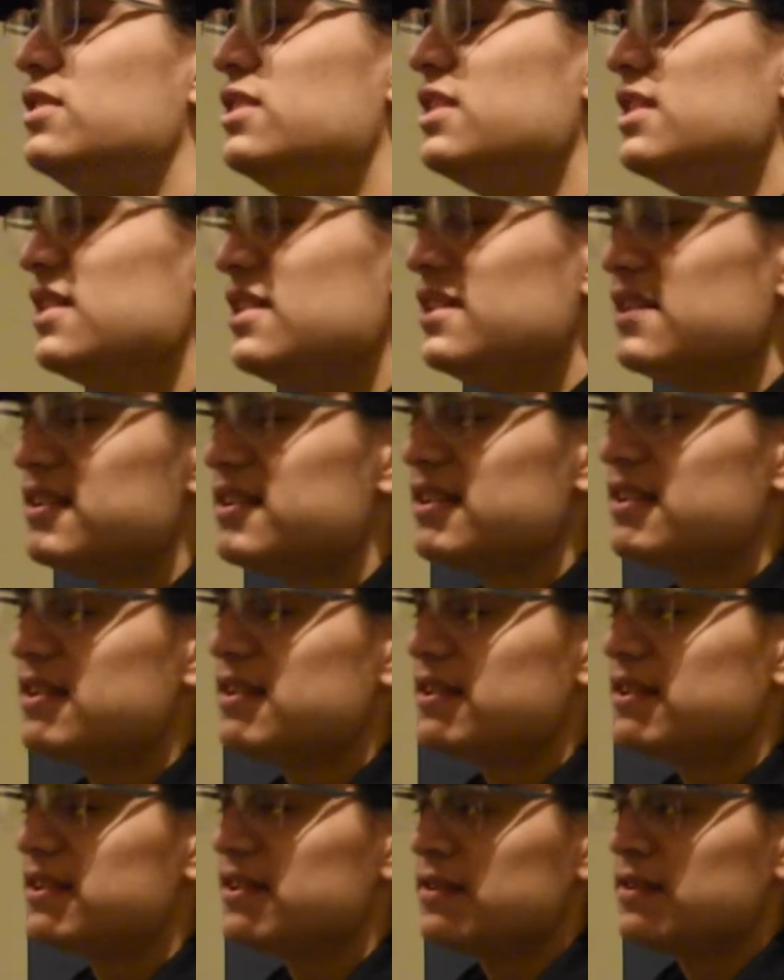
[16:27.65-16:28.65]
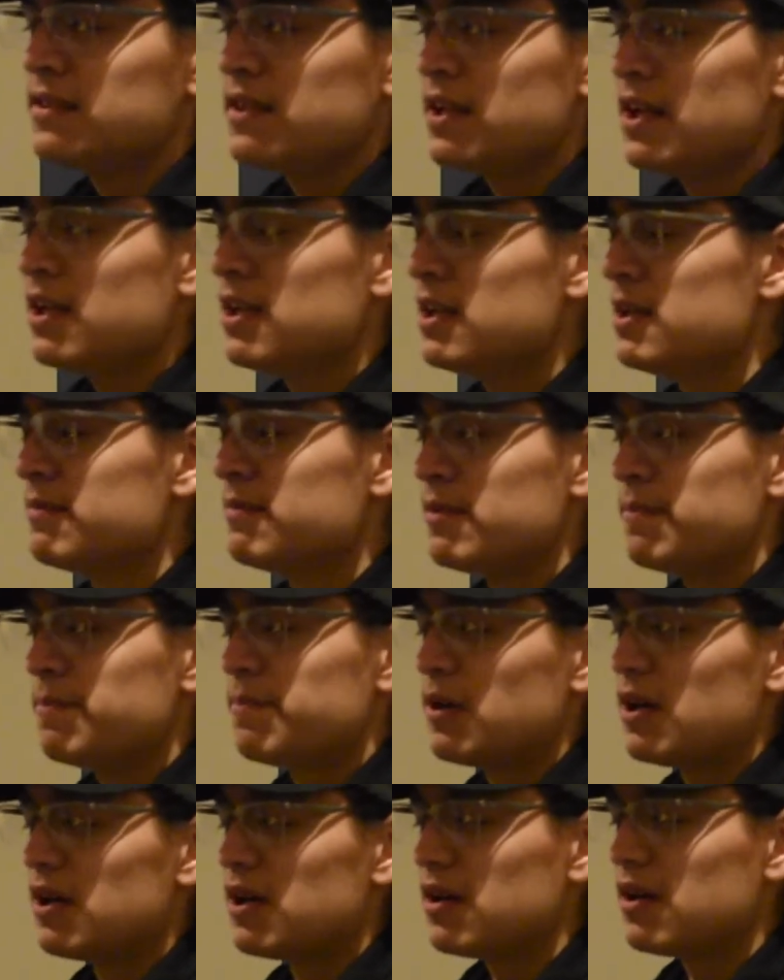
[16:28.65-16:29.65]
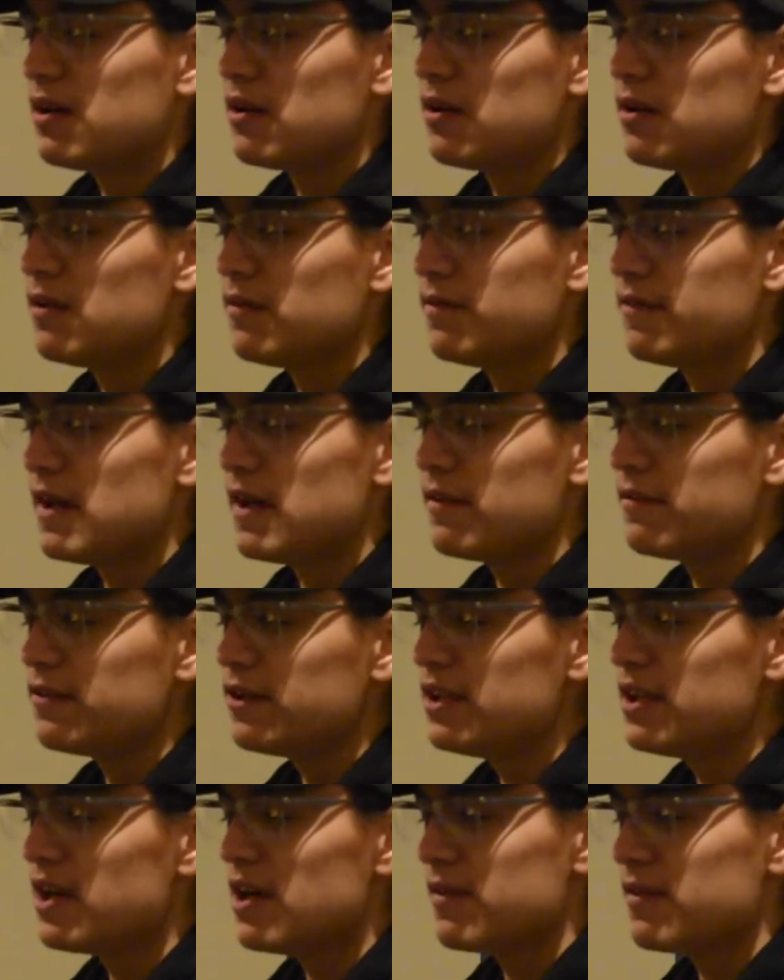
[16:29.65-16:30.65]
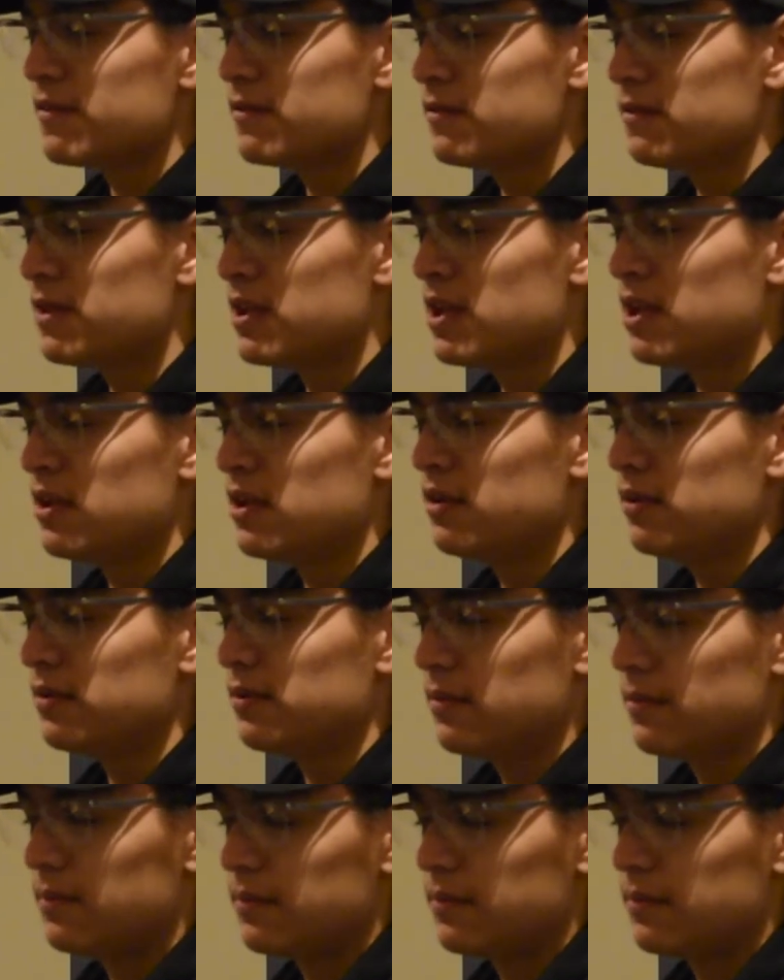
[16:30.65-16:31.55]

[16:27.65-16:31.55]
Jesus, the name above every other name.